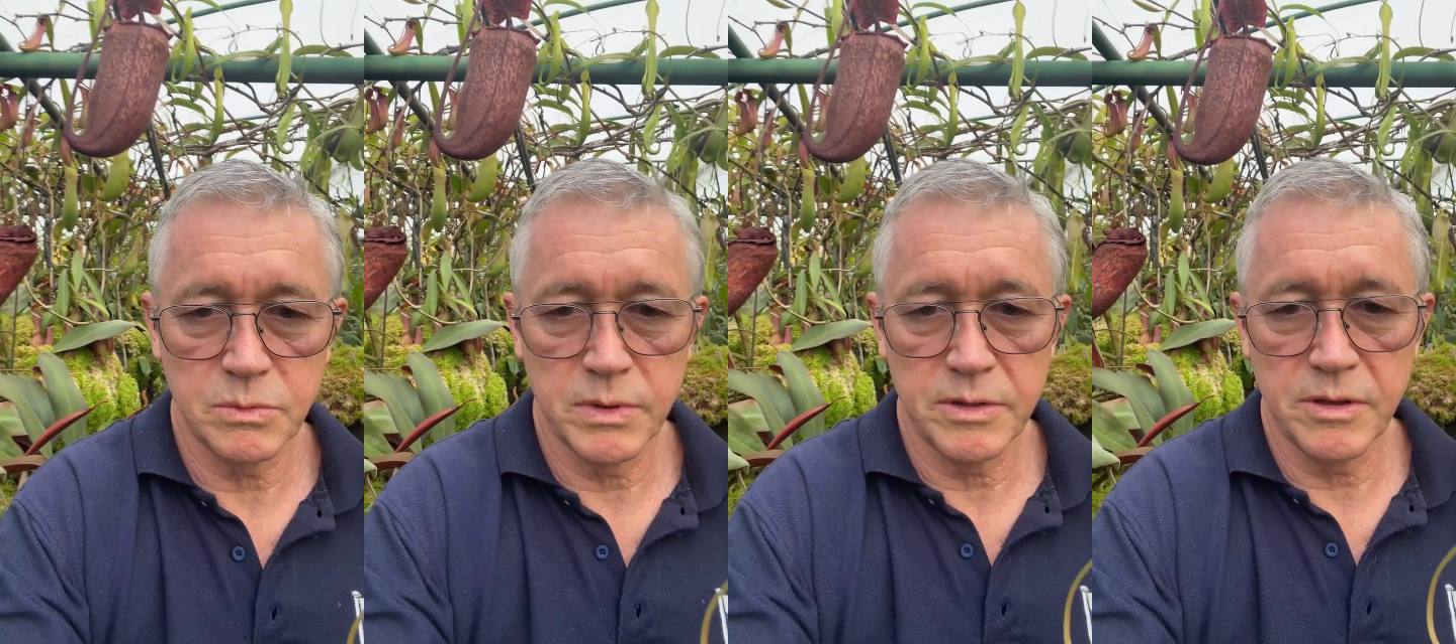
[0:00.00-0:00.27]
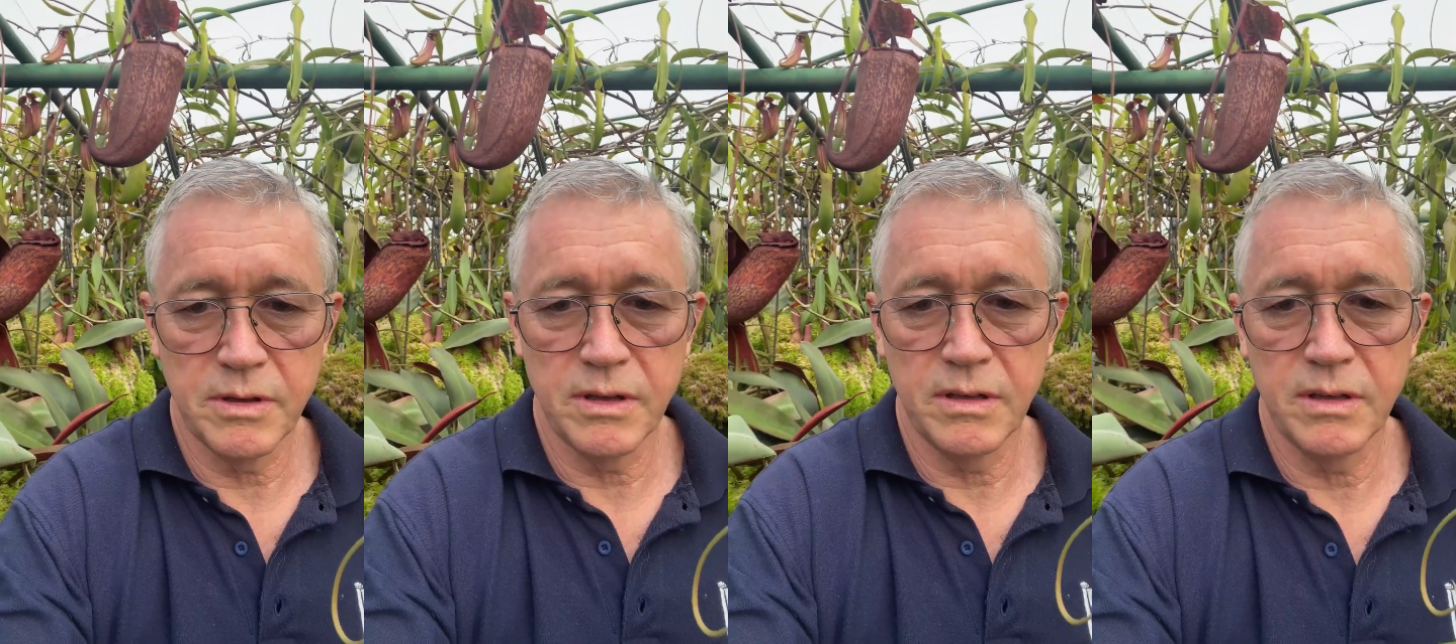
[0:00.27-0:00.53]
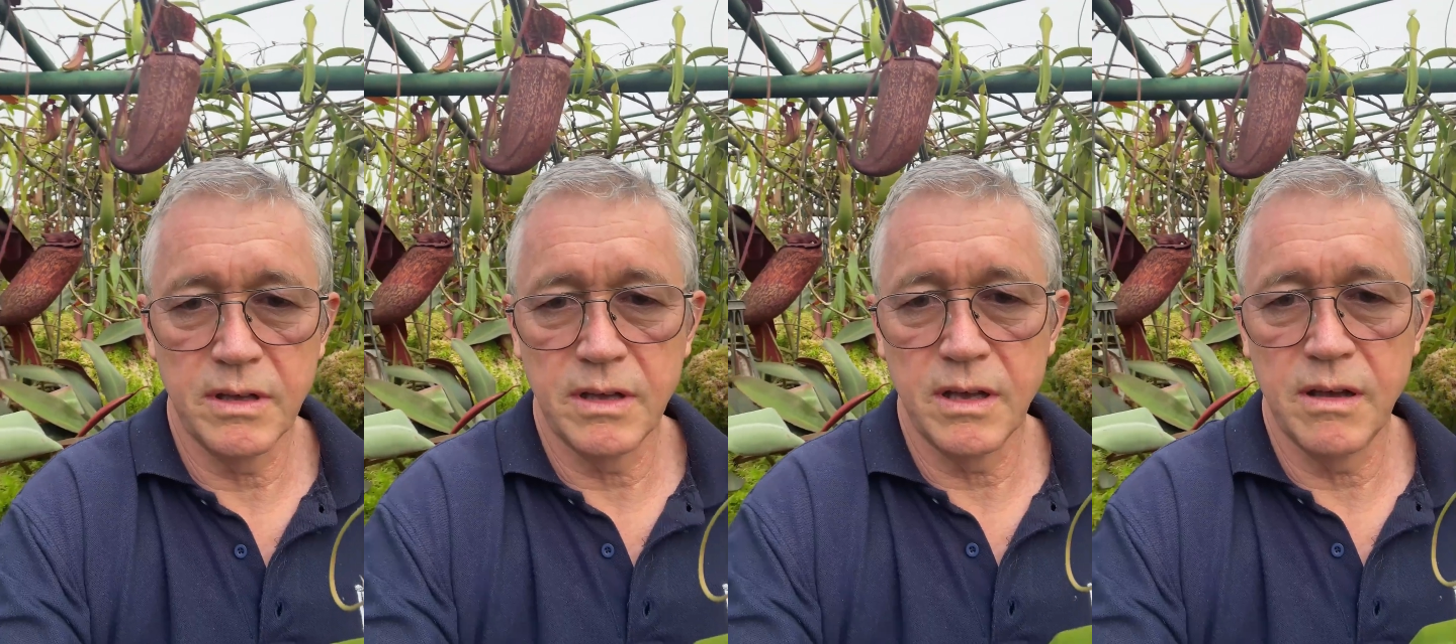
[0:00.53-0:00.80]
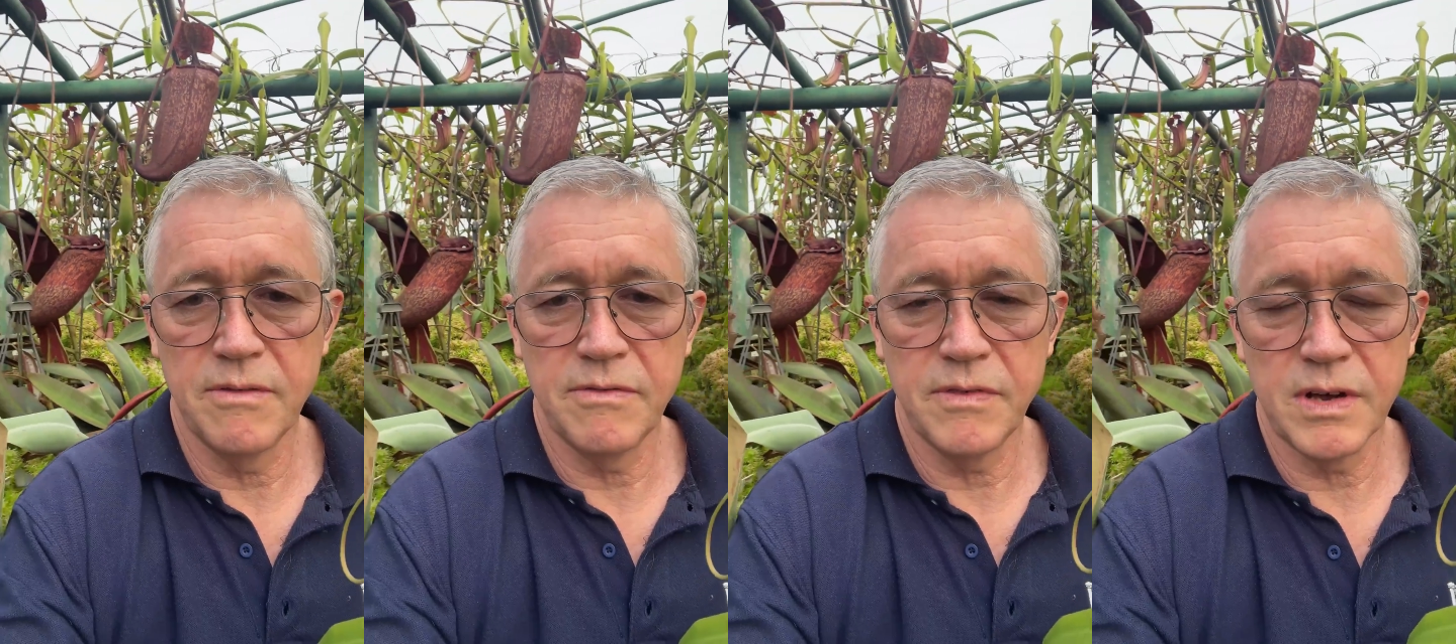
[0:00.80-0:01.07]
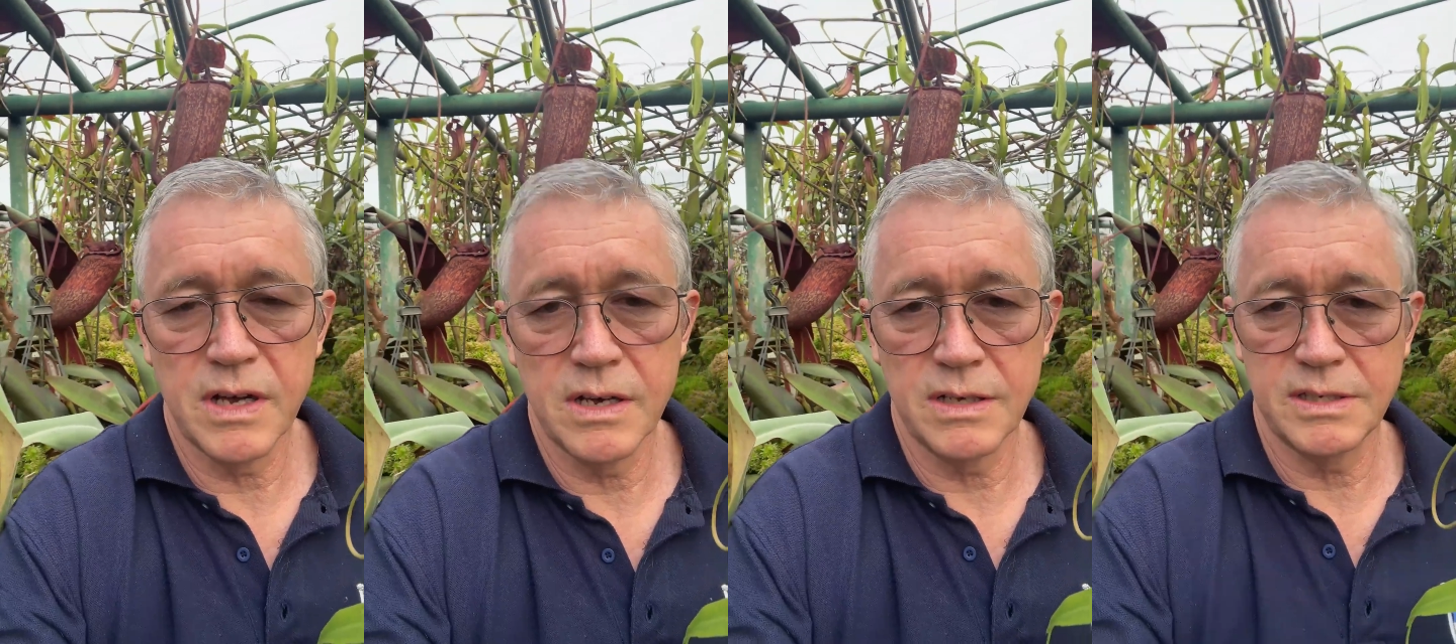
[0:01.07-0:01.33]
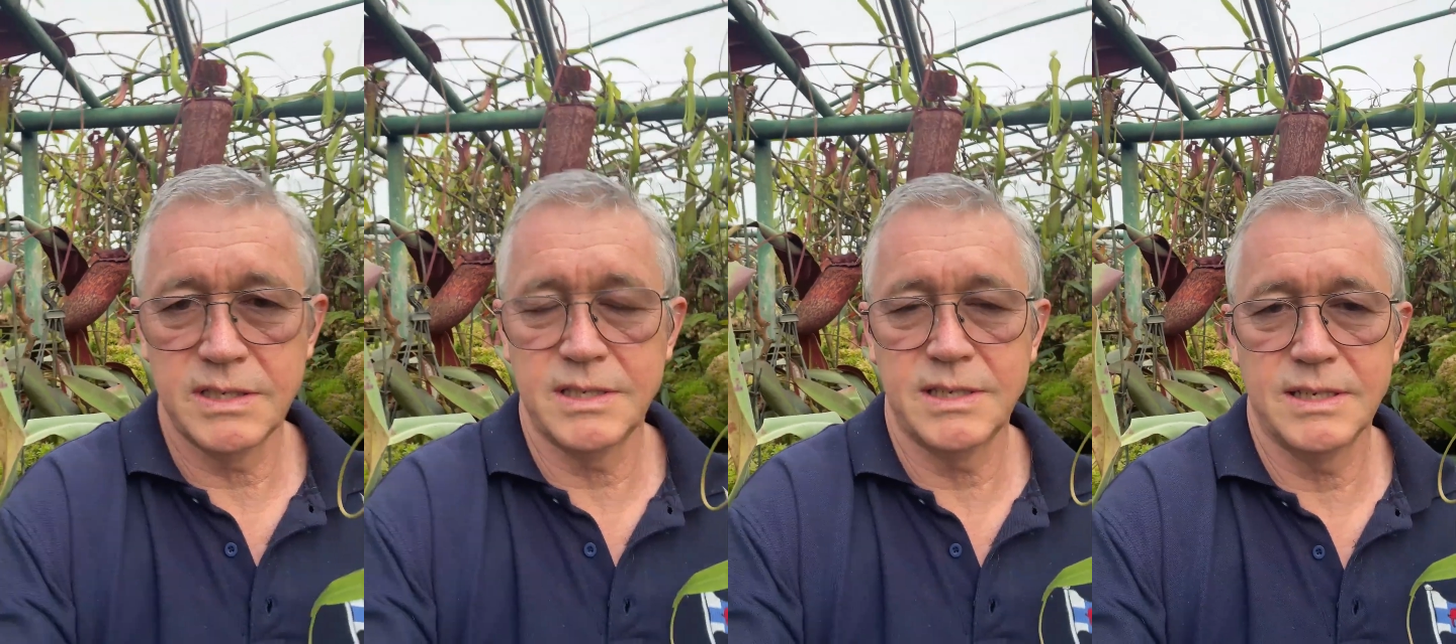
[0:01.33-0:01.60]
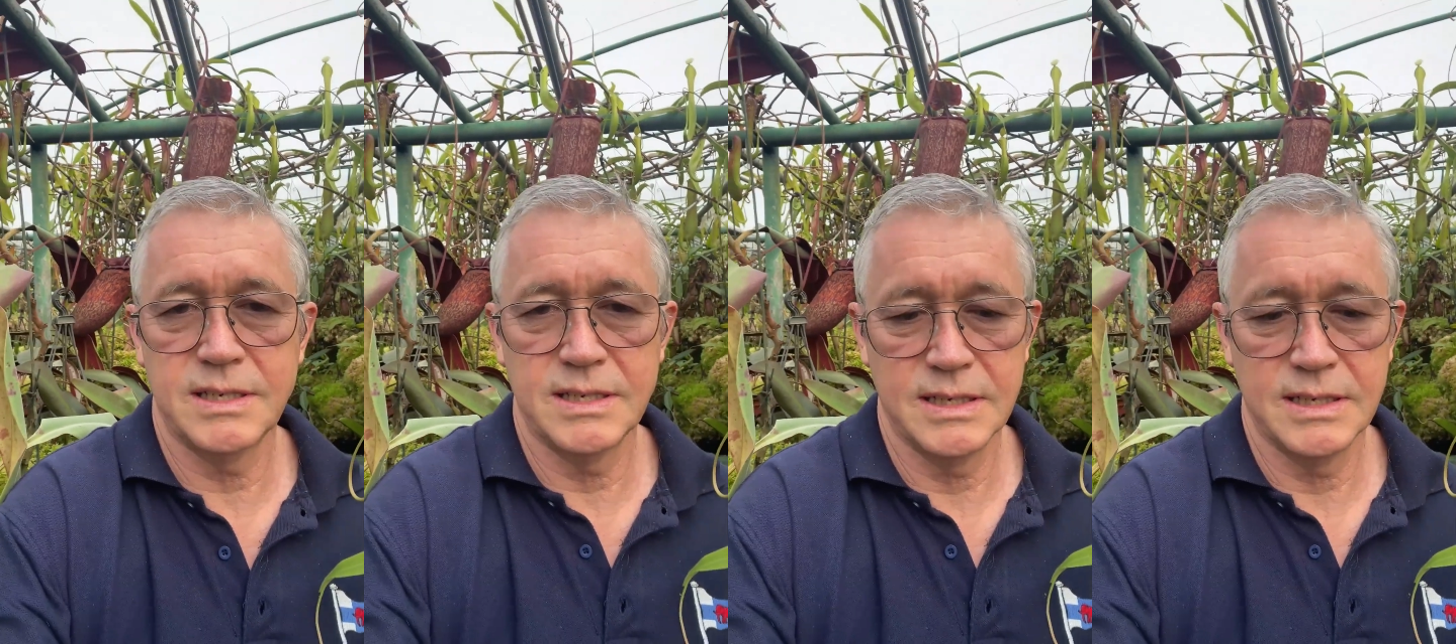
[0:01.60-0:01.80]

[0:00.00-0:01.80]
with a vast